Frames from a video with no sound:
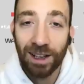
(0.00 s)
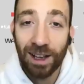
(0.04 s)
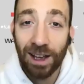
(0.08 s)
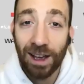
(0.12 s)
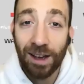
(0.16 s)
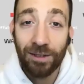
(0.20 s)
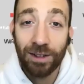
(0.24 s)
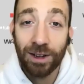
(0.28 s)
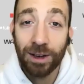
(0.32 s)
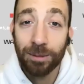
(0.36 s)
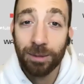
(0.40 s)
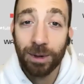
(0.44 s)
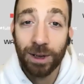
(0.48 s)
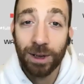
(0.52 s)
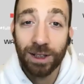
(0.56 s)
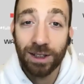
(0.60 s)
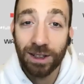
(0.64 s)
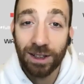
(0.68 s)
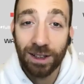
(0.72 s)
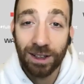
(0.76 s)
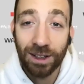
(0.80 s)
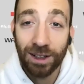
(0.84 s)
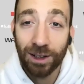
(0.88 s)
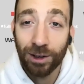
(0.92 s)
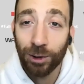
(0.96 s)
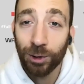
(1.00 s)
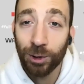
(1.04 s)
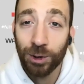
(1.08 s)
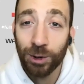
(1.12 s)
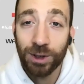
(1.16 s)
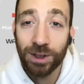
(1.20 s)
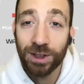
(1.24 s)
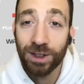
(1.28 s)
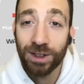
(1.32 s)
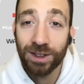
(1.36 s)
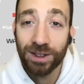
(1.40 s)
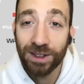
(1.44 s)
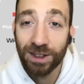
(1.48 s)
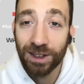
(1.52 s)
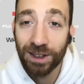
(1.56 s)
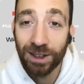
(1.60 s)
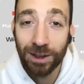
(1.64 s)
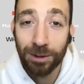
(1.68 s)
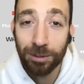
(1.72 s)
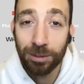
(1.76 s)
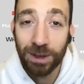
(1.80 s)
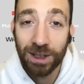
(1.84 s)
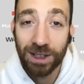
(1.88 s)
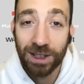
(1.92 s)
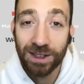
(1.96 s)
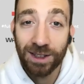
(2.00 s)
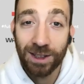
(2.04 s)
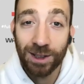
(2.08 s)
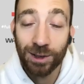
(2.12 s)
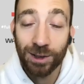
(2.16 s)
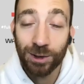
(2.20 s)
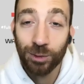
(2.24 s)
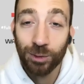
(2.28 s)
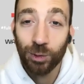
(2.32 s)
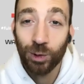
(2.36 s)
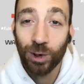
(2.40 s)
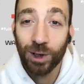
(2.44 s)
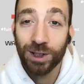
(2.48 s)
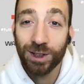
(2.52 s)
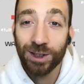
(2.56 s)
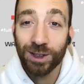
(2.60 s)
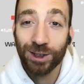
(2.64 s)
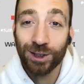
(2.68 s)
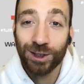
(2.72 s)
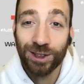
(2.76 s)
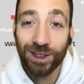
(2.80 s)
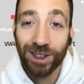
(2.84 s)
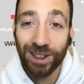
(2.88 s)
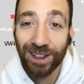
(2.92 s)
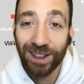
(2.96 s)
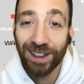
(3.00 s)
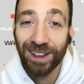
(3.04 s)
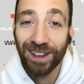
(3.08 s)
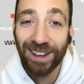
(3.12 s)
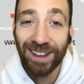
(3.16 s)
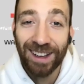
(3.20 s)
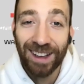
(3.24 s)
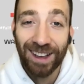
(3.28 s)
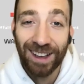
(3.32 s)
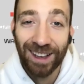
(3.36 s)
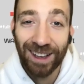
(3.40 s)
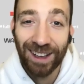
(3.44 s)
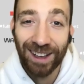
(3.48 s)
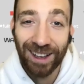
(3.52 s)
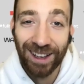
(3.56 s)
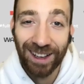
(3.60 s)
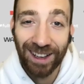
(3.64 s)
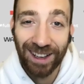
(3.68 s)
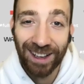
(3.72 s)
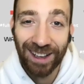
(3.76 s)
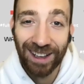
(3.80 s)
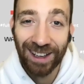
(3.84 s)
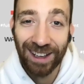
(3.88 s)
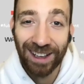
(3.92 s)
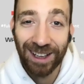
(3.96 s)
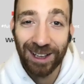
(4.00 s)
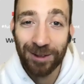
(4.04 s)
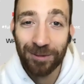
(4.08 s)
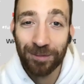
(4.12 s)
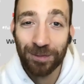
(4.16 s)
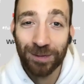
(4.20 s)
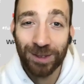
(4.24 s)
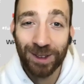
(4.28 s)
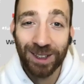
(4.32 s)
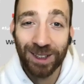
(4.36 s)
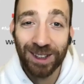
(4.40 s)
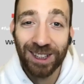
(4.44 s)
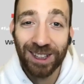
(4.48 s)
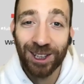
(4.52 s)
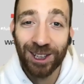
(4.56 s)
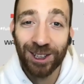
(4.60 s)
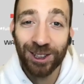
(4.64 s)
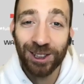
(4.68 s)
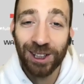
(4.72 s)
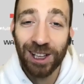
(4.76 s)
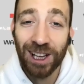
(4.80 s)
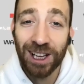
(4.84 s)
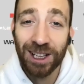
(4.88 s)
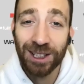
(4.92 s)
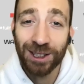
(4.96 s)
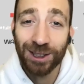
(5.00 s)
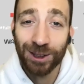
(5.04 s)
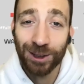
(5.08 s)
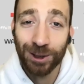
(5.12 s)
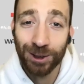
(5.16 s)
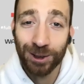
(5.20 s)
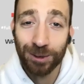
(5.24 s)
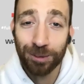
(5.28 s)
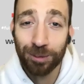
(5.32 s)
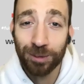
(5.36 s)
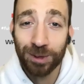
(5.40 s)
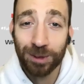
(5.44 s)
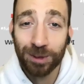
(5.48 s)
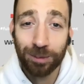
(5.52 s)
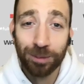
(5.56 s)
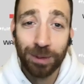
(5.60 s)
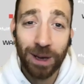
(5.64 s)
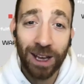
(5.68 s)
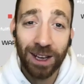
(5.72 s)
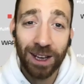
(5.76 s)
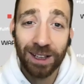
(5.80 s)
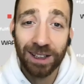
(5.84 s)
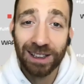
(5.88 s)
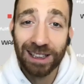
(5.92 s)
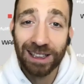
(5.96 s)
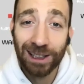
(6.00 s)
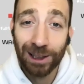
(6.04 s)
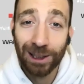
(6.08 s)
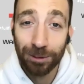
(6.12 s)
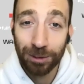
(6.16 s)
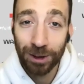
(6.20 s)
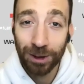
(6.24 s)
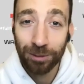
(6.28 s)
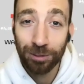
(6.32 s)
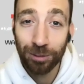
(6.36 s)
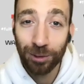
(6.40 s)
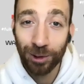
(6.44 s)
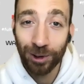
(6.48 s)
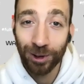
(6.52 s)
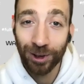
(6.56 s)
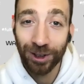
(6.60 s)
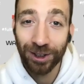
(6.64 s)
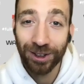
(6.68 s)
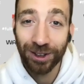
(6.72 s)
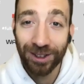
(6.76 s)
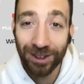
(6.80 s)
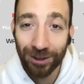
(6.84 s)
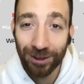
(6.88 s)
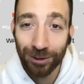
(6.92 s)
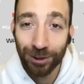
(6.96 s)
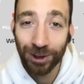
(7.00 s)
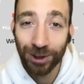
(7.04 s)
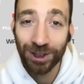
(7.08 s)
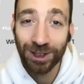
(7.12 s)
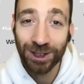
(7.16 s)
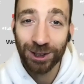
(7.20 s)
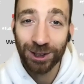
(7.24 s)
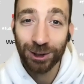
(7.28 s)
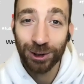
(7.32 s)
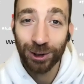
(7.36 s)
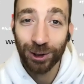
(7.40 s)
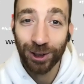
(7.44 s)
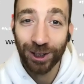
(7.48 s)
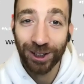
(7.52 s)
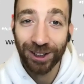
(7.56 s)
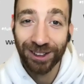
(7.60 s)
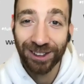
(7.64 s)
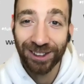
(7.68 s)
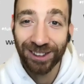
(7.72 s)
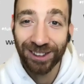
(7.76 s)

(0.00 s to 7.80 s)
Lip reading: everybody who is in the business wants their clients to pay a little bit more for the story.